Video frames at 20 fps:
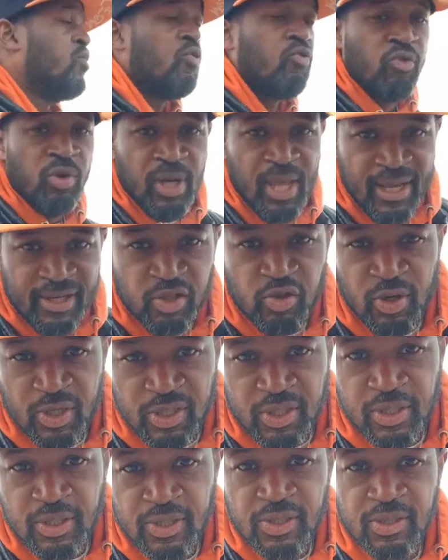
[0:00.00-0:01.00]
relaxed
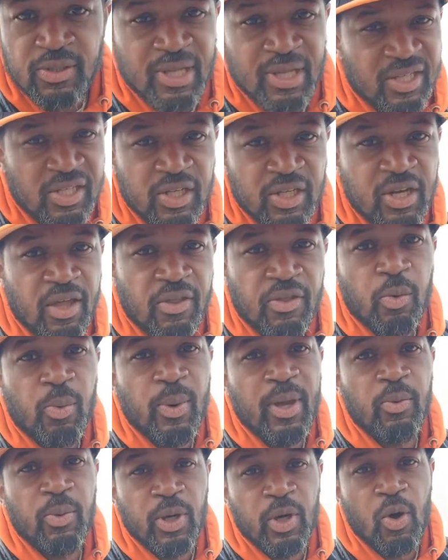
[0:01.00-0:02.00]
stretches. That's another
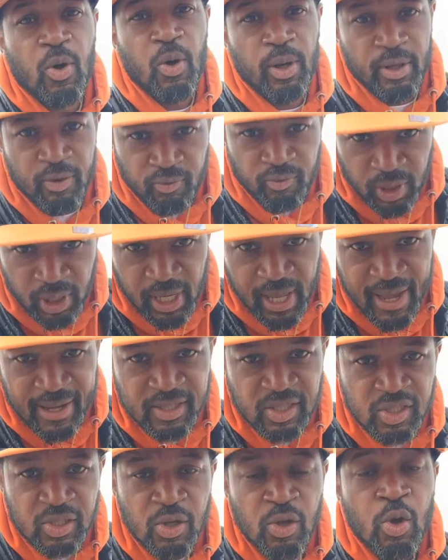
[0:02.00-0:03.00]
way we call it.
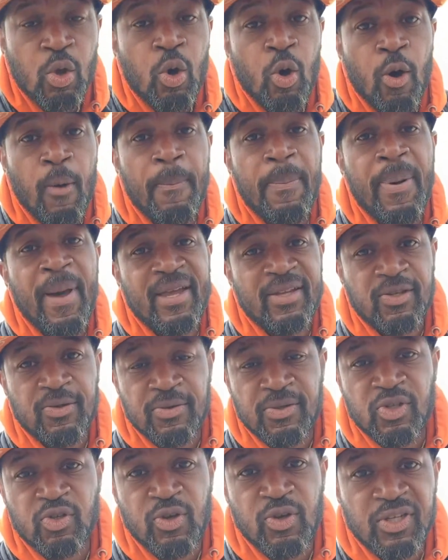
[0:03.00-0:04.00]
Relax or
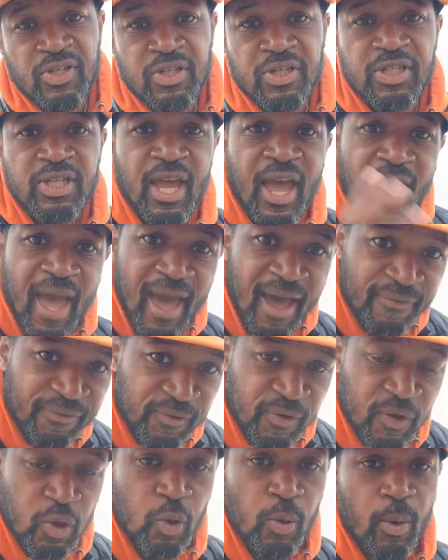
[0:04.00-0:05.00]
passive stretches
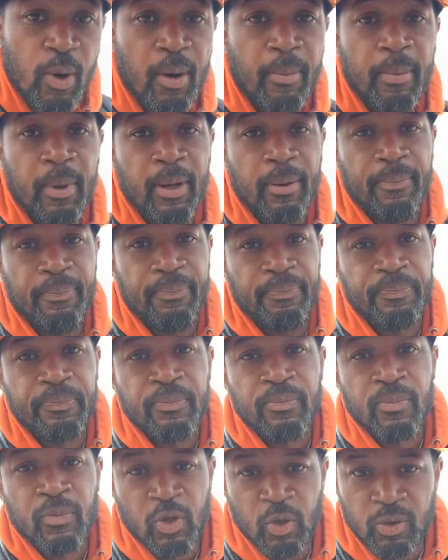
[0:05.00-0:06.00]
after you warm up.
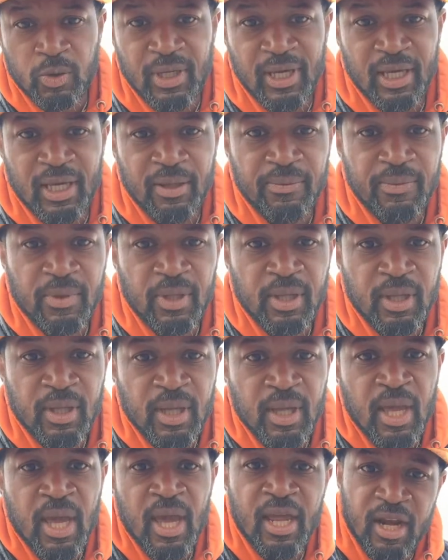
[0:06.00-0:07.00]
Okay?
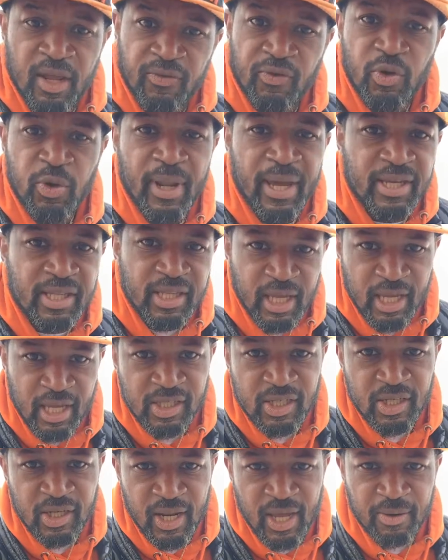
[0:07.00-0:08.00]
And if you like
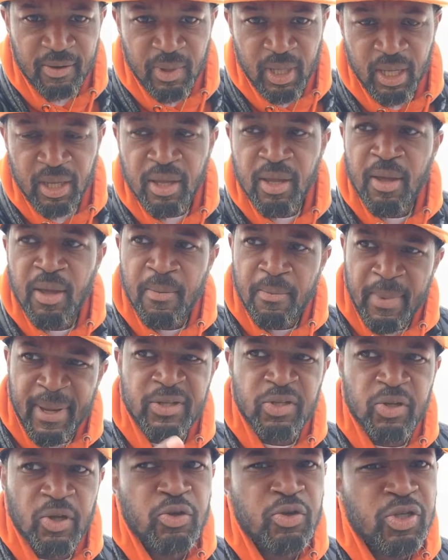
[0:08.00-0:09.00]
dancing like me, make
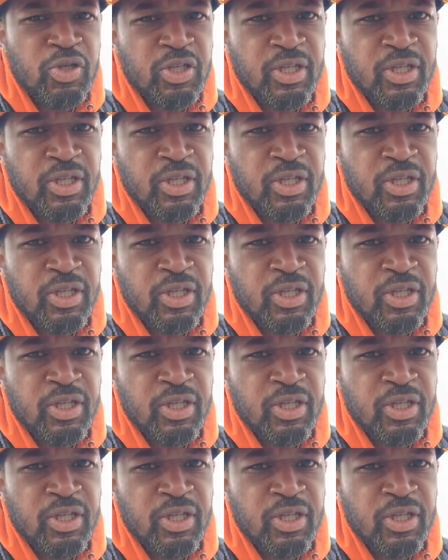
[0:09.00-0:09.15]
sure you